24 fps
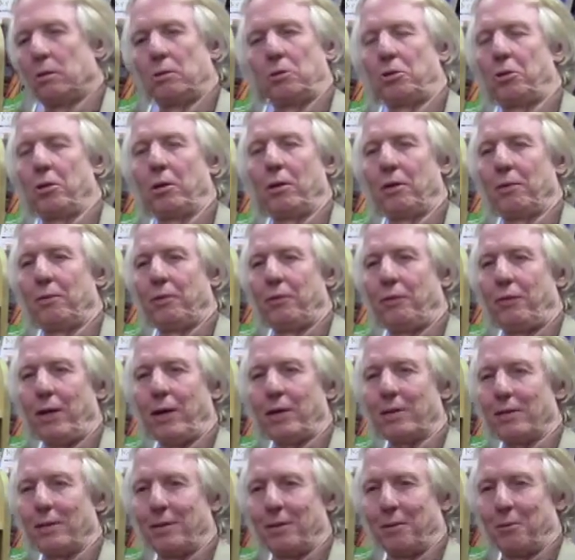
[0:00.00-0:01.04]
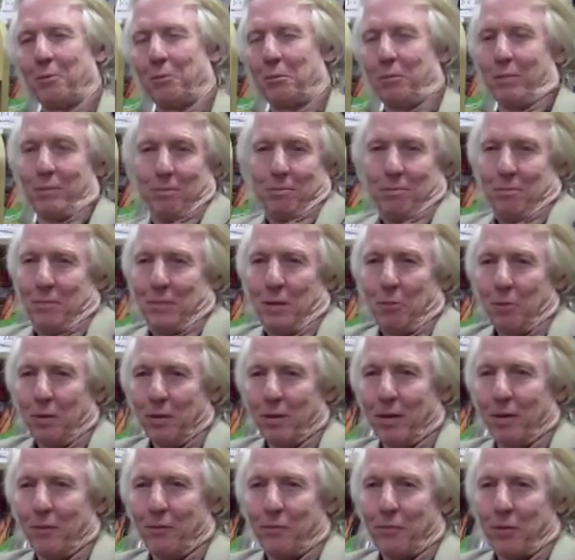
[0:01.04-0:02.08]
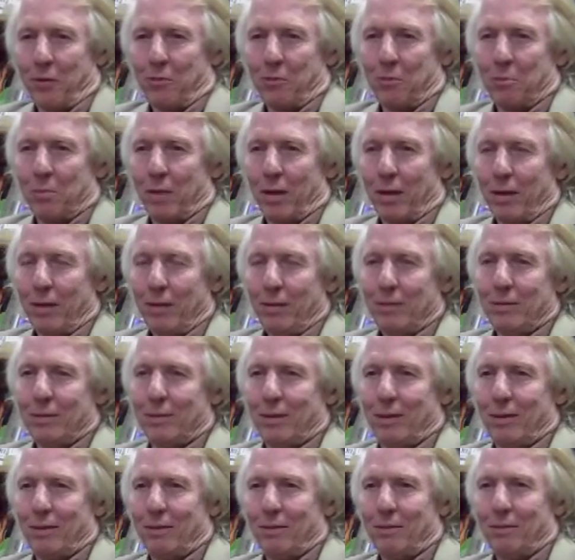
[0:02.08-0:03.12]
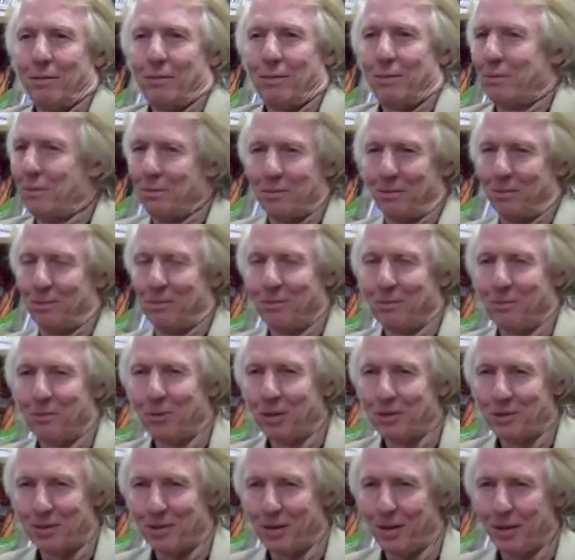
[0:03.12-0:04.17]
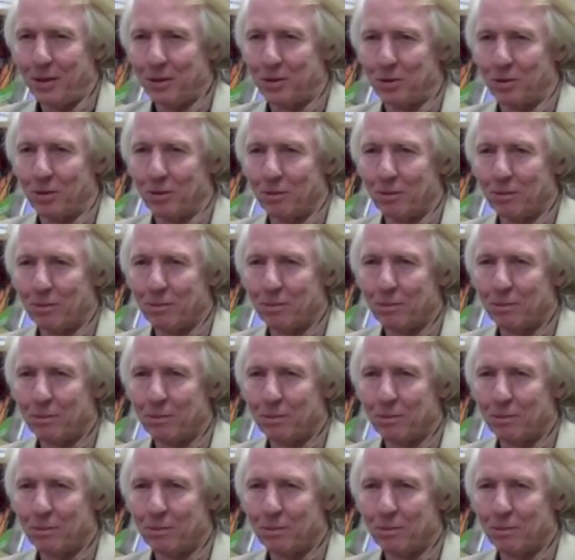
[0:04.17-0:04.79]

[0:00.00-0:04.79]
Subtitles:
shouldn't have affected them. I mean, they weren't getting federal money, so what's the issue?